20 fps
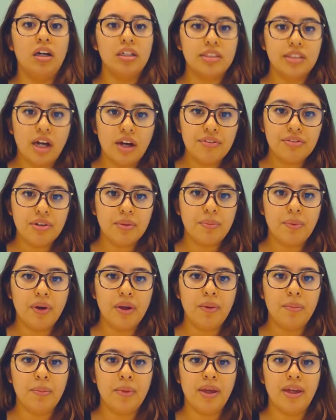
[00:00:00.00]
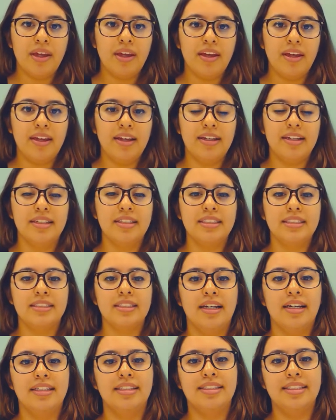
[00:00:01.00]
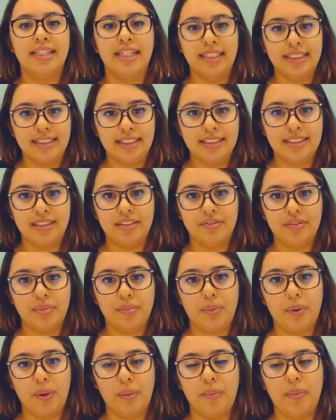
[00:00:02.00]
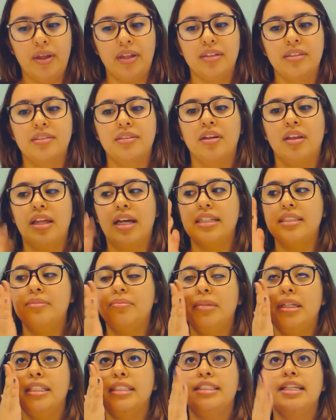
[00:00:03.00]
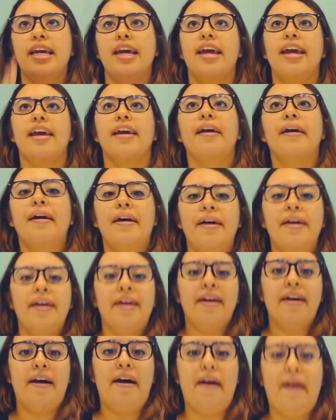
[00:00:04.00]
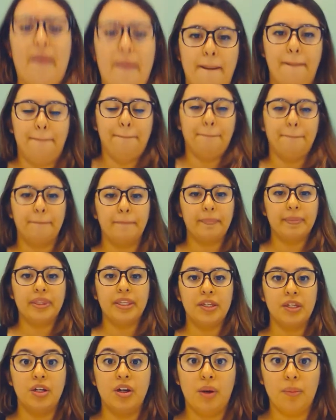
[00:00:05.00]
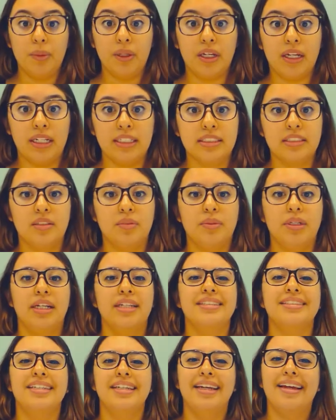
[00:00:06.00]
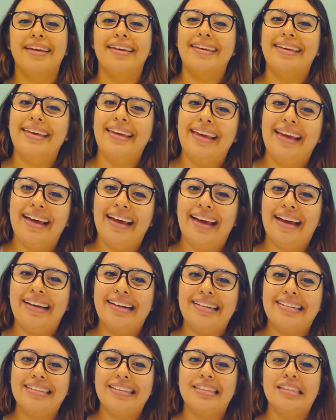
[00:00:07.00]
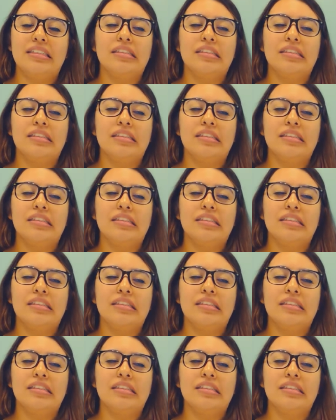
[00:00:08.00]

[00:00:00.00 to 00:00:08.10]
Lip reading: A soft appointment is a tentative appointment. So that's me saying, I'm the customer and I say, yeah,